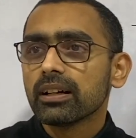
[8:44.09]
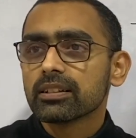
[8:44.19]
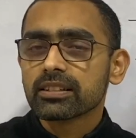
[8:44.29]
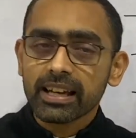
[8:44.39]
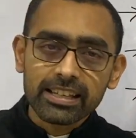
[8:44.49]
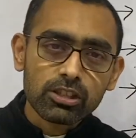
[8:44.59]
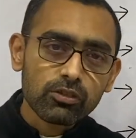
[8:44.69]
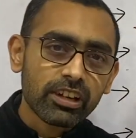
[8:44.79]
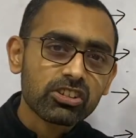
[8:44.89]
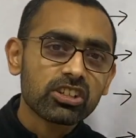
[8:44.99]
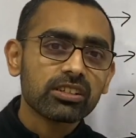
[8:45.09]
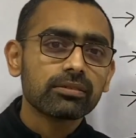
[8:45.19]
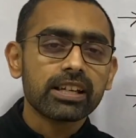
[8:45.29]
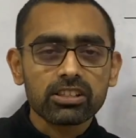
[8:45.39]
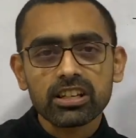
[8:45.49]
science fiction,
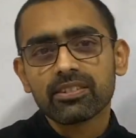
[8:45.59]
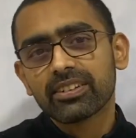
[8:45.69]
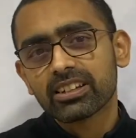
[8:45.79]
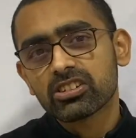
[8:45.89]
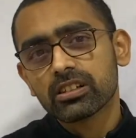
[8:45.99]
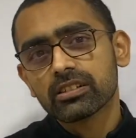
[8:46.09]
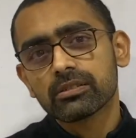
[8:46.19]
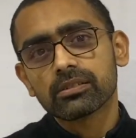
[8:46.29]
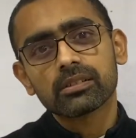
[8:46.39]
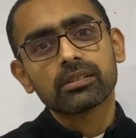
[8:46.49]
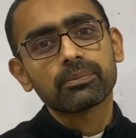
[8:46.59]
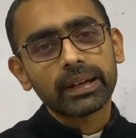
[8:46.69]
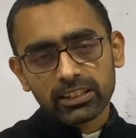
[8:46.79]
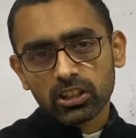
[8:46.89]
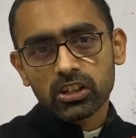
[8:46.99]
history fiction,
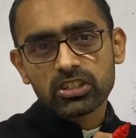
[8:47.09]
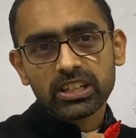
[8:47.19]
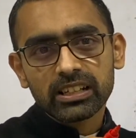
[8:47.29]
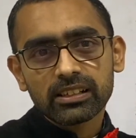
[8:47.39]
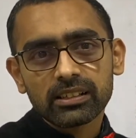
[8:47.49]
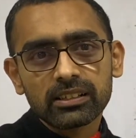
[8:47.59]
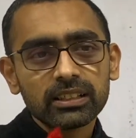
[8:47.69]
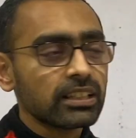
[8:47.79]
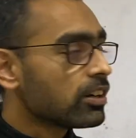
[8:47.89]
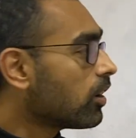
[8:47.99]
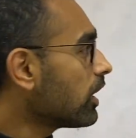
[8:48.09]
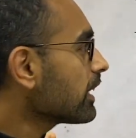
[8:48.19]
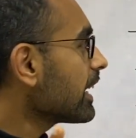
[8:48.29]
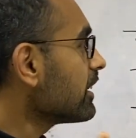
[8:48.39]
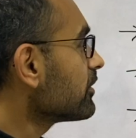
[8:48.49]
mythological, all
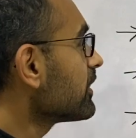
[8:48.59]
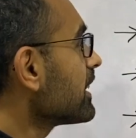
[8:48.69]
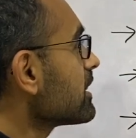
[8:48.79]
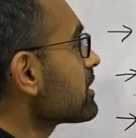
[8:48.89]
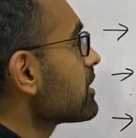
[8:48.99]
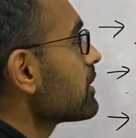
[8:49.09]
kind of things